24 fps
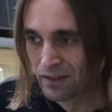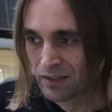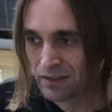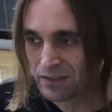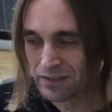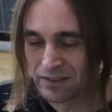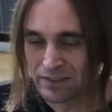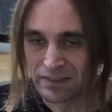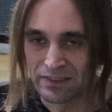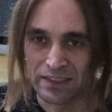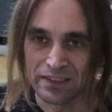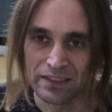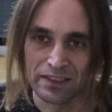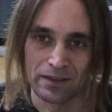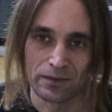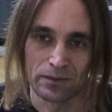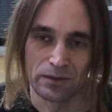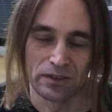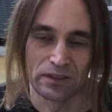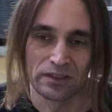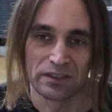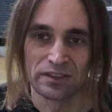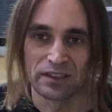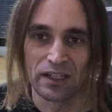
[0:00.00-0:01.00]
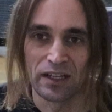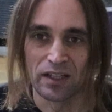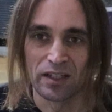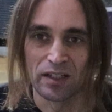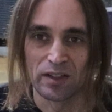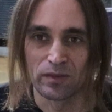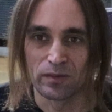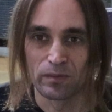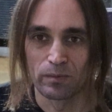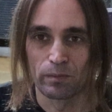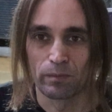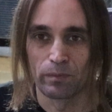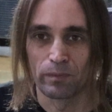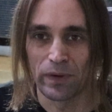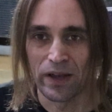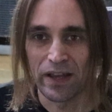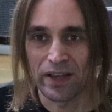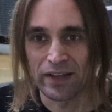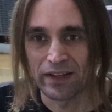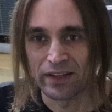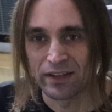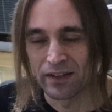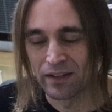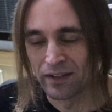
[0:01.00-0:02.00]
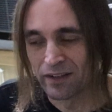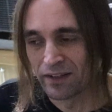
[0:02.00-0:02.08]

As I said, I would dial it back